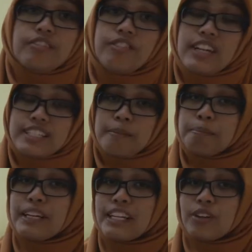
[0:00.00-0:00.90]
For
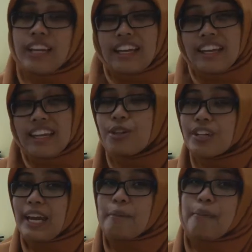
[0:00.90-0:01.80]
example, you
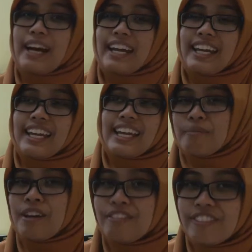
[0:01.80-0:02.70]
can buy
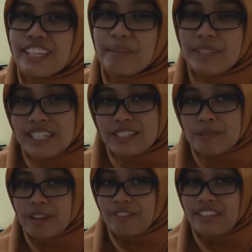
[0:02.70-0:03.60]
Myvi because
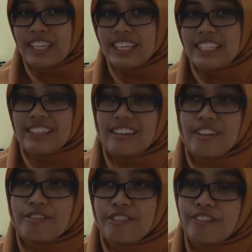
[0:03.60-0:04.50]
Myvi is
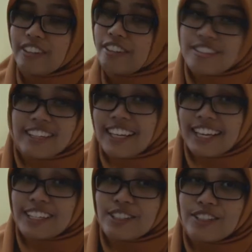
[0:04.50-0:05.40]
around 50,000
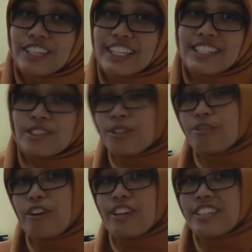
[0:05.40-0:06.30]
ringgit, so it is suit
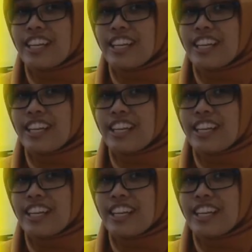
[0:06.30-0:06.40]
for your